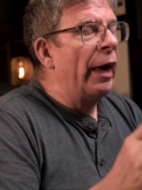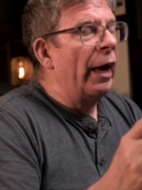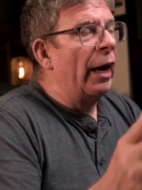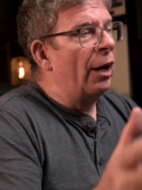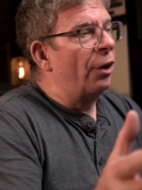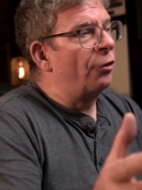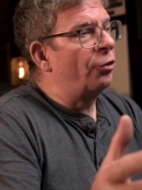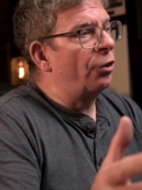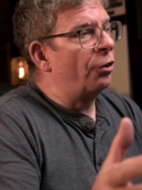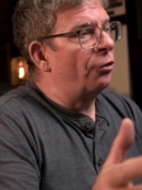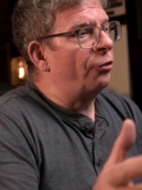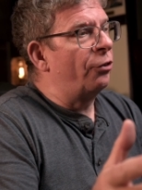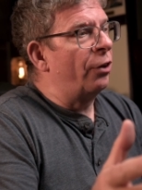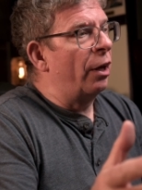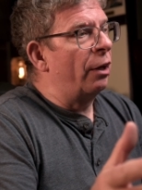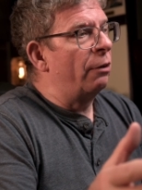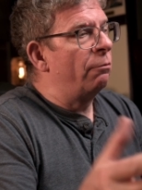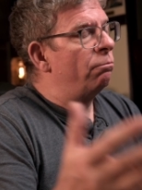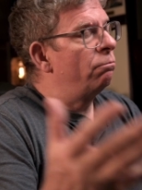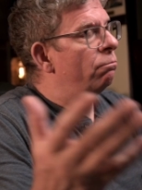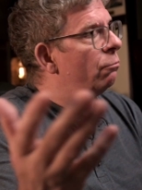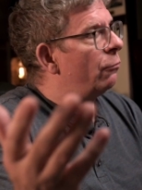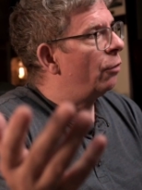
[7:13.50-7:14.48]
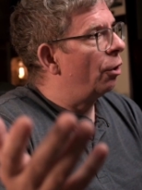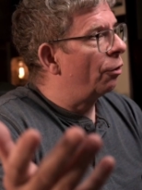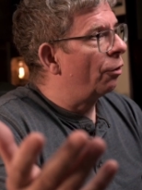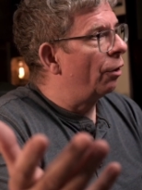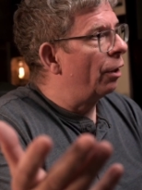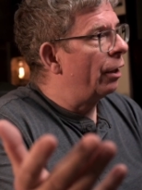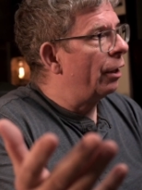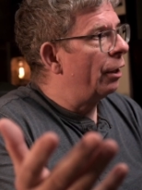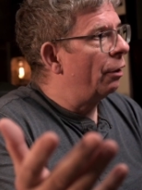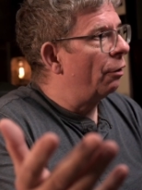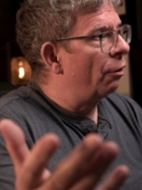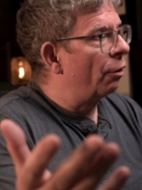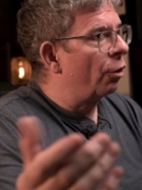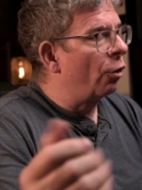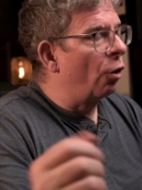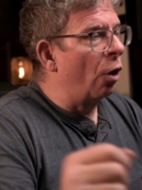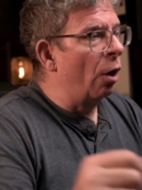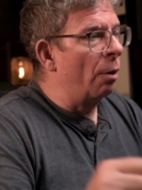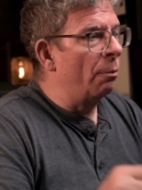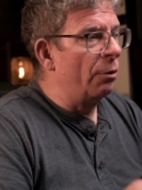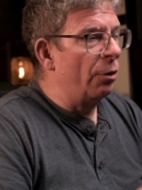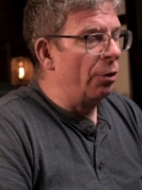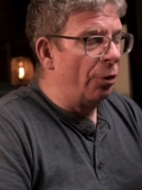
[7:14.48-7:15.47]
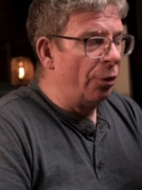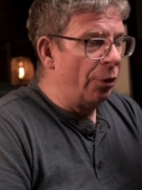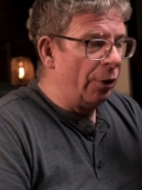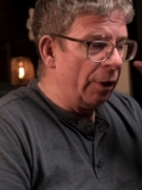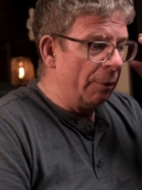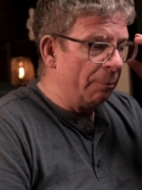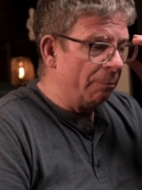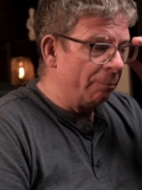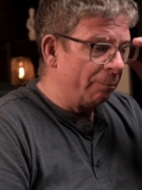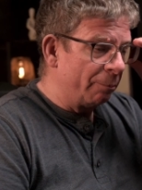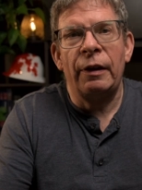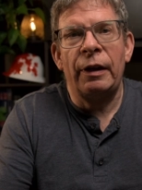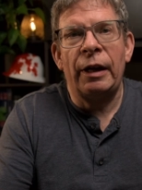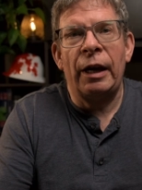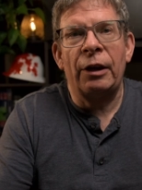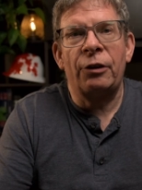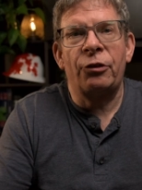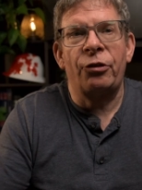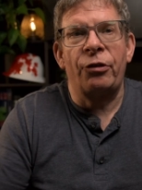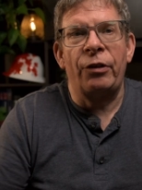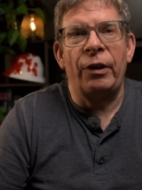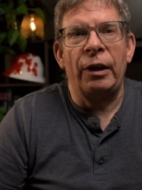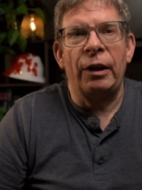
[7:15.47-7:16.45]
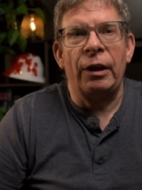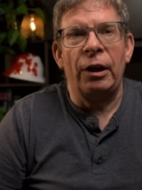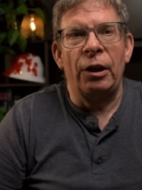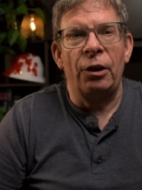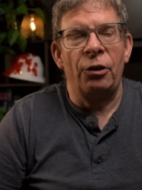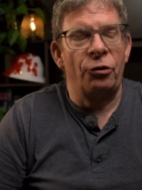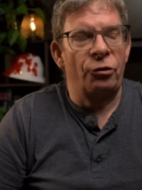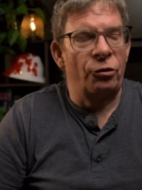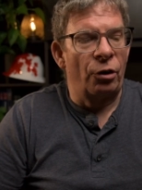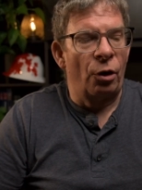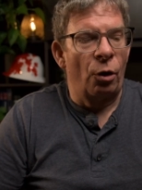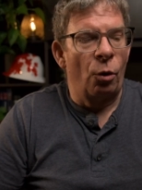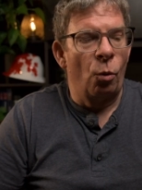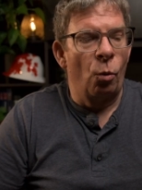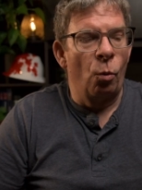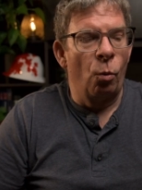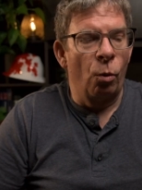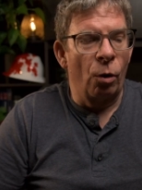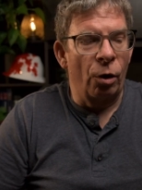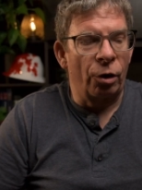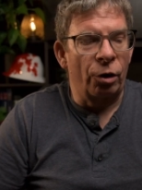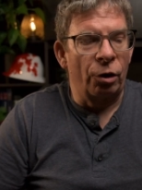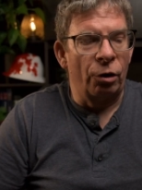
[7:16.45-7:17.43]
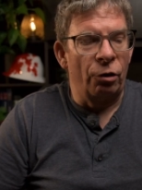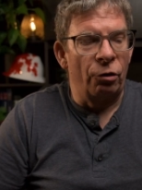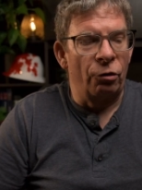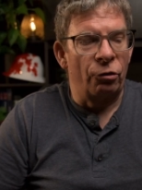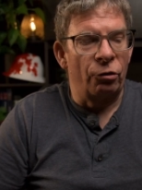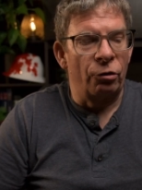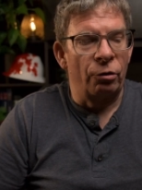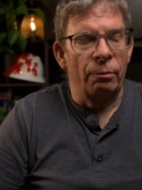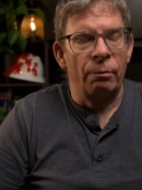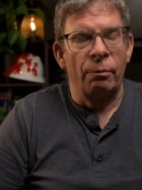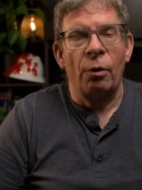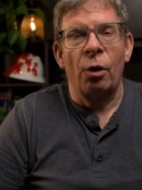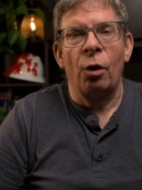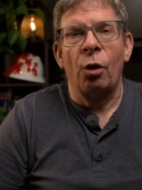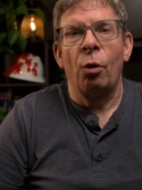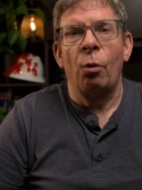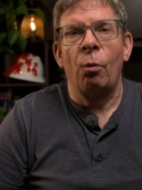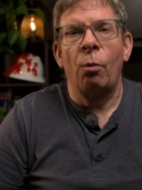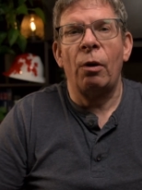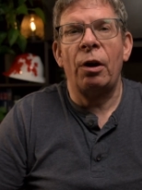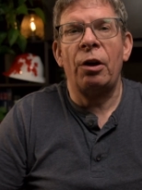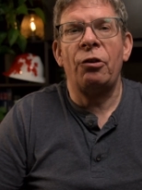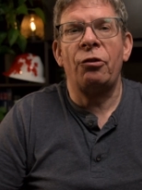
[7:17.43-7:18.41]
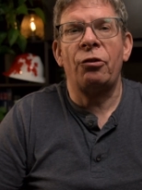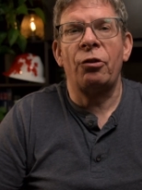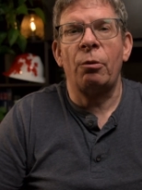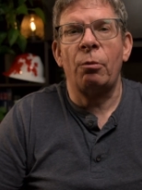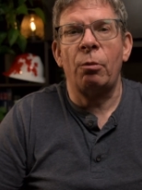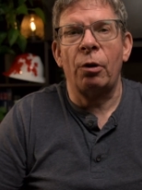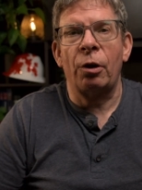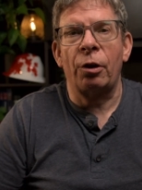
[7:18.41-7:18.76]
As I said, you're going to hear a common theme. The next thing is workers. What is a